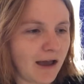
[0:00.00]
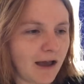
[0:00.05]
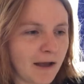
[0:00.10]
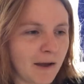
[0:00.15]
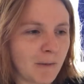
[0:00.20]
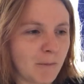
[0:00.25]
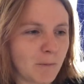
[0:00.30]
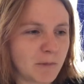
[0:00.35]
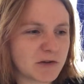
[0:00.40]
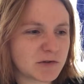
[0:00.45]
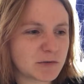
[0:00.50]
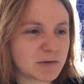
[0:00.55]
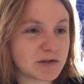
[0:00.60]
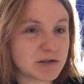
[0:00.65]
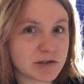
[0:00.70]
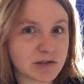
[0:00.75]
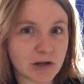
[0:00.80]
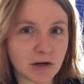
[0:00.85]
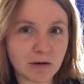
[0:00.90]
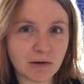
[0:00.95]
um, which was
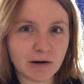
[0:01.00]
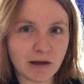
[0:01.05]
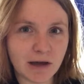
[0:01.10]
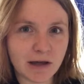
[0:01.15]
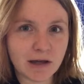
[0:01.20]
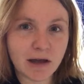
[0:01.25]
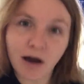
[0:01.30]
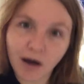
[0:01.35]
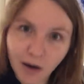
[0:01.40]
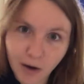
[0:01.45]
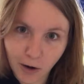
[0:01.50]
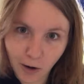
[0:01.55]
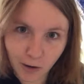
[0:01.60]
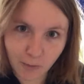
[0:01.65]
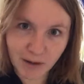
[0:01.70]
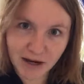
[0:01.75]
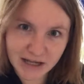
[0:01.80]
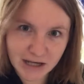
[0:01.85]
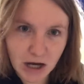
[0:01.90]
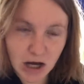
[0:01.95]
so like, oh
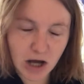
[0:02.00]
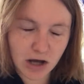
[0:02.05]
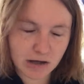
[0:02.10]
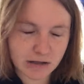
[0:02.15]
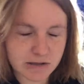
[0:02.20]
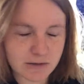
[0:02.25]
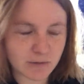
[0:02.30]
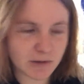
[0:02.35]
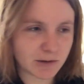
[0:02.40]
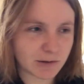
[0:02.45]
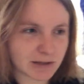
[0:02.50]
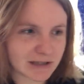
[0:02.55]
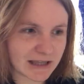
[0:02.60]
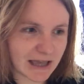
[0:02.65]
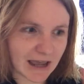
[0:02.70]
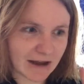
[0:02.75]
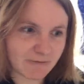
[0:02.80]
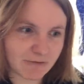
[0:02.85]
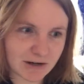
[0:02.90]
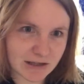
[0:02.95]
my god, with
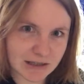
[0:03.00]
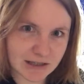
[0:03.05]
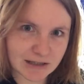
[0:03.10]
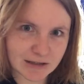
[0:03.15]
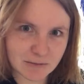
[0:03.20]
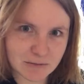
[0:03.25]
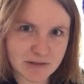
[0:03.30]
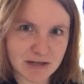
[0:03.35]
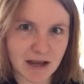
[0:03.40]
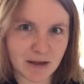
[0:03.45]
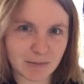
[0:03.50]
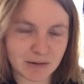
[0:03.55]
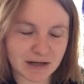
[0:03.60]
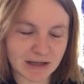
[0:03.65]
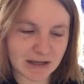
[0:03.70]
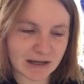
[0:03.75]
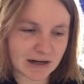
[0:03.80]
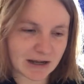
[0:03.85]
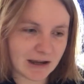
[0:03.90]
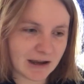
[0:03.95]
everything that was
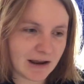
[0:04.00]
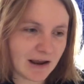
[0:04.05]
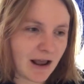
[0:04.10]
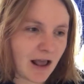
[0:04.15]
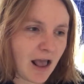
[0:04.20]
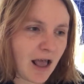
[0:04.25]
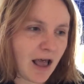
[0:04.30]
happening in it.